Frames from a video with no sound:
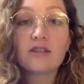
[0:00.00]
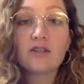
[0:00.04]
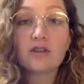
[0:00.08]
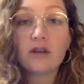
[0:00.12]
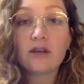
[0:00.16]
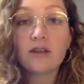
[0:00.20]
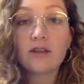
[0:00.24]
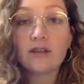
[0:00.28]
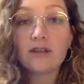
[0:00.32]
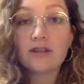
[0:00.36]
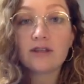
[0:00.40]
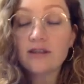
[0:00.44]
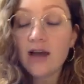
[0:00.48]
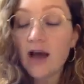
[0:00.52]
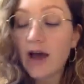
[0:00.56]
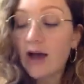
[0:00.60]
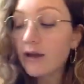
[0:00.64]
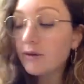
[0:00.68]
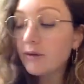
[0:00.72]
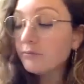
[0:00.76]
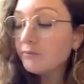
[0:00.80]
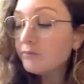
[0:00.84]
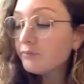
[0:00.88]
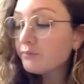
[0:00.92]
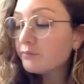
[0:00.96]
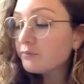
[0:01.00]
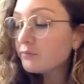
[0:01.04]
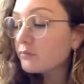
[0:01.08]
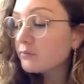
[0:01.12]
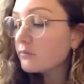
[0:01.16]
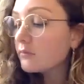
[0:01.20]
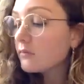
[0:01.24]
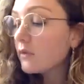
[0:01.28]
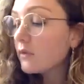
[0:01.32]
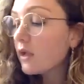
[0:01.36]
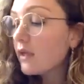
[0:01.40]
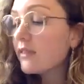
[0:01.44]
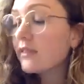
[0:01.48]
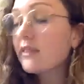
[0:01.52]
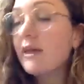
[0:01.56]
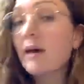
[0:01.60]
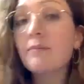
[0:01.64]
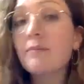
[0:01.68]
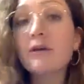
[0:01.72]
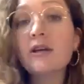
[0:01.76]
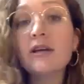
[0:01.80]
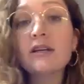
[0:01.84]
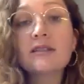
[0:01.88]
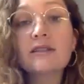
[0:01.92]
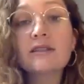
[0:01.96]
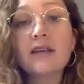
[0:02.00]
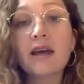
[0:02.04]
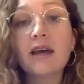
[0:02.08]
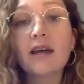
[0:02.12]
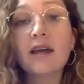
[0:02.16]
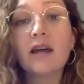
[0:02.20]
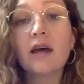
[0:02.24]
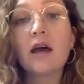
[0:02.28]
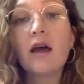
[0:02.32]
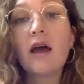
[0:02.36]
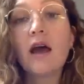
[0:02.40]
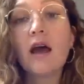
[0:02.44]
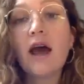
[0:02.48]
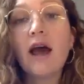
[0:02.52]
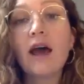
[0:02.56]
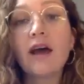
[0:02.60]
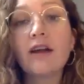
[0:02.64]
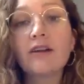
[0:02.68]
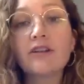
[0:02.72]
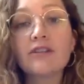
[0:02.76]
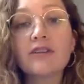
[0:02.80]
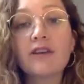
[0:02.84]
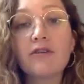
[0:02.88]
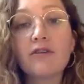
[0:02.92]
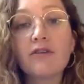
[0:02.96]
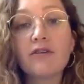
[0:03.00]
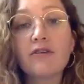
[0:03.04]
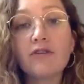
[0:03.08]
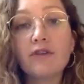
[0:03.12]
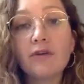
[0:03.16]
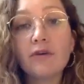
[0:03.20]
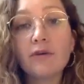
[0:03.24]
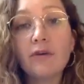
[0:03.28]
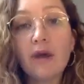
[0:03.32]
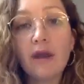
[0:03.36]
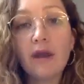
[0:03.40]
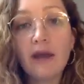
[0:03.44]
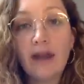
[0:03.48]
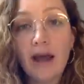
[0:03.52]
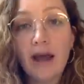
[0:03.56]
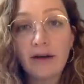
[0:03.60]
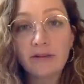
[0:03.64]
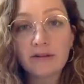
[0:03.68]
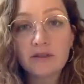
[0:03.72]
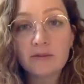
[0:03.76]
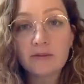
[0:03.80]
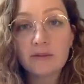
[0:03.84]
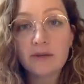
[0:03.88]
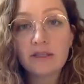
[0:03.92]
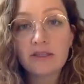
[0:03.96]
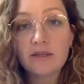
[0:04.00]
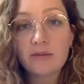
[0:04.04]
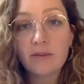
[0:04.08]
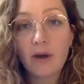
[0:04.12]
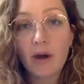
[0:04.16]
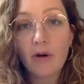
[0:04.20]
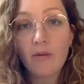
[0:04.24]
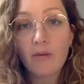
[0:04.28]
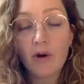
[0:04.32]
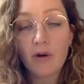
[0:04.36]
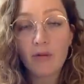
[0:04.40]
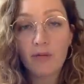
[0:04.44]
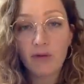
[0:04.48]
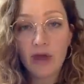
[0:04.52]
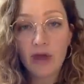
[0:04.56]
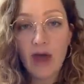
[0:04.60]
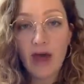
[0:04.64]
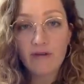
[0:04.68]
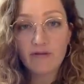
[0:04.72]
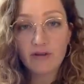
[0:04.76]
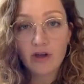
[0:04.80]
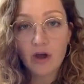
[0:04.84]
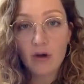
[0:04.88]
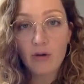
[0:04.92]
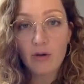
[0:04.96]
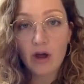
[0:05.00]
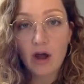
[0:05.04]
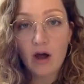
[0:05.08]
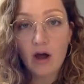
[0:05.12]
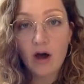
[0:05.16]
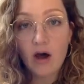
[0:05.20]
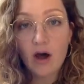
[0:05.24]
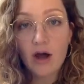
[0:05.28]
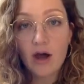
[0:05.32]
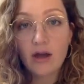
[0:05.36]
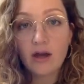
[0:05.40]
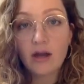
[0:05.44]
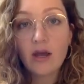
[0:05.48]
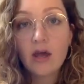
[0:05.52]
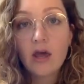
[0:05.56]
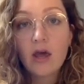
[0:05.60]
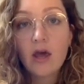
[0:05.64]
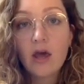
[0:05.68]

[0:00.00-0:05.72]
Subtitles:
during this time. That being said, I just have a few announcements about what we have going on.